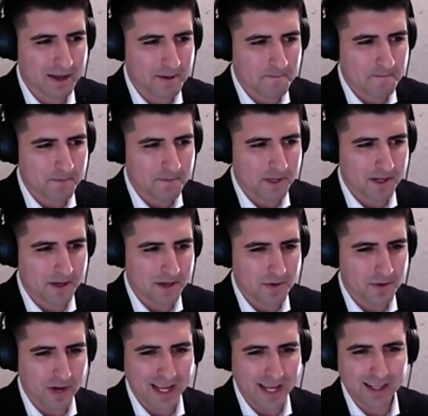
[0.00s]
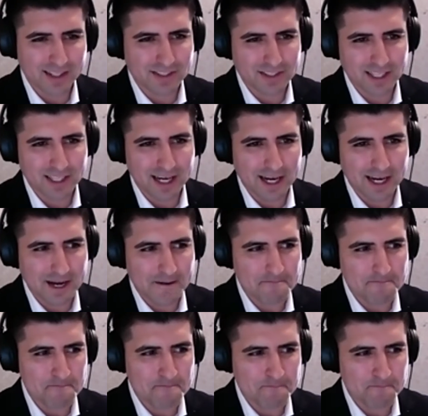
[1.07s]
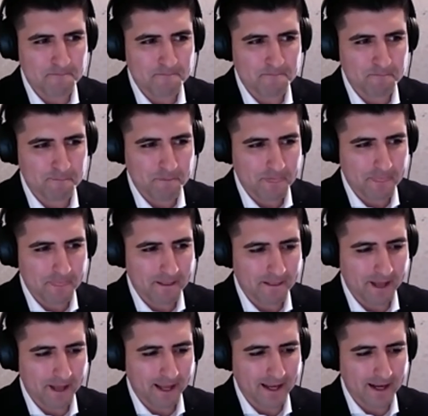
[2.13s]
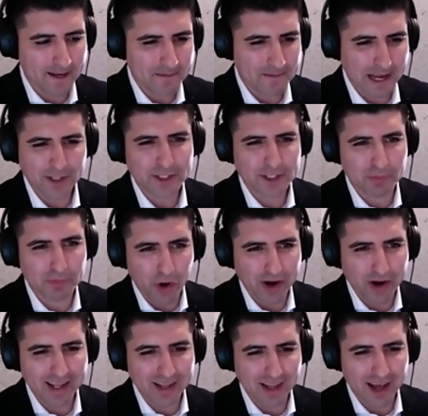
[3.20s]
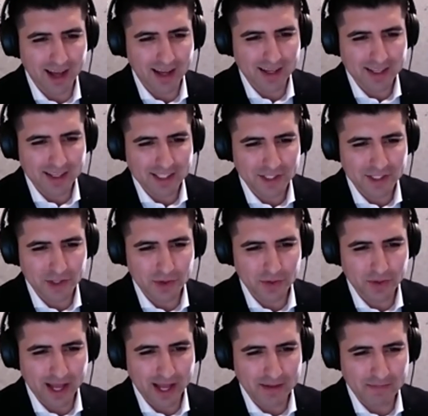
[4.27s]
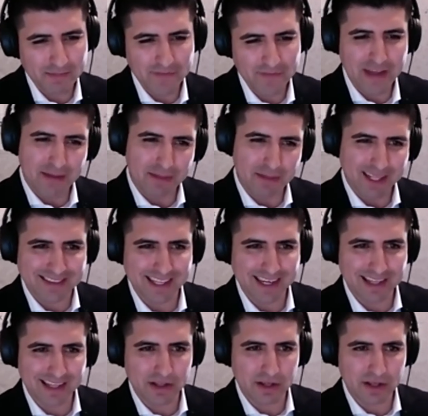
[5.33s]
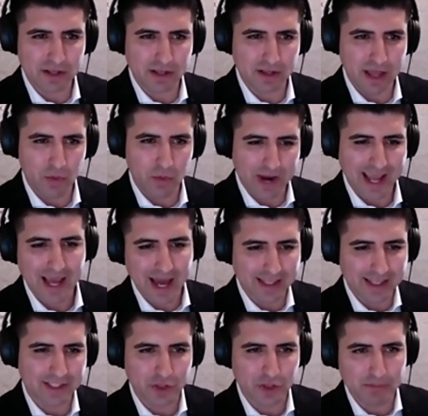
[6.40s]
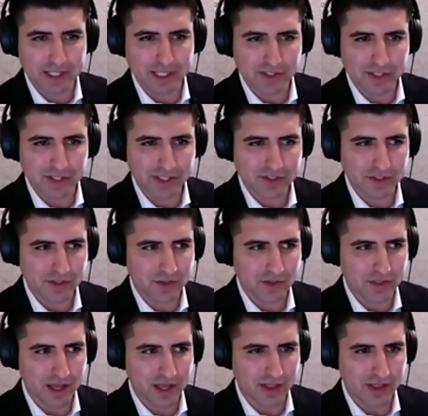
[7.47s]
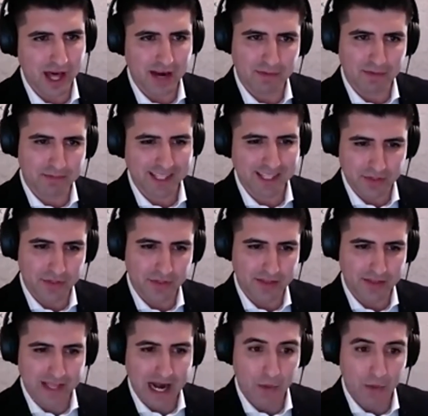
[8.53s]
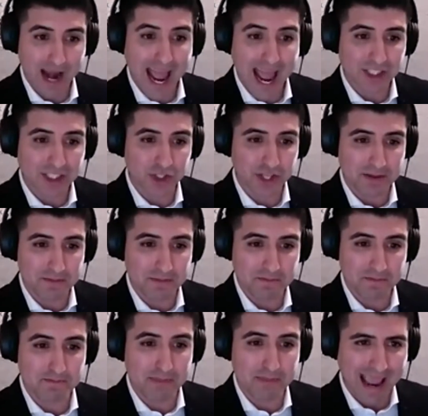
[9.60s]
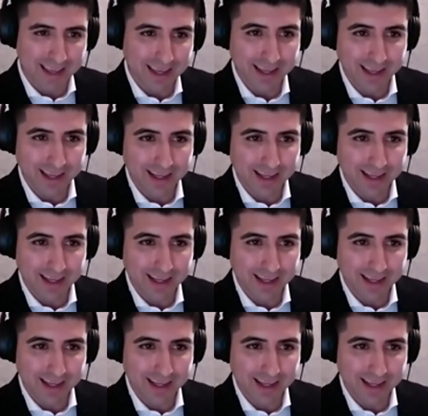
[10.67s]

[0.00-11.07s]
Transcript: the greatest. Um, like uh, I used to party a lot, so like my family didn't like when I got into the business. A lot of them didn't think that I would actually make it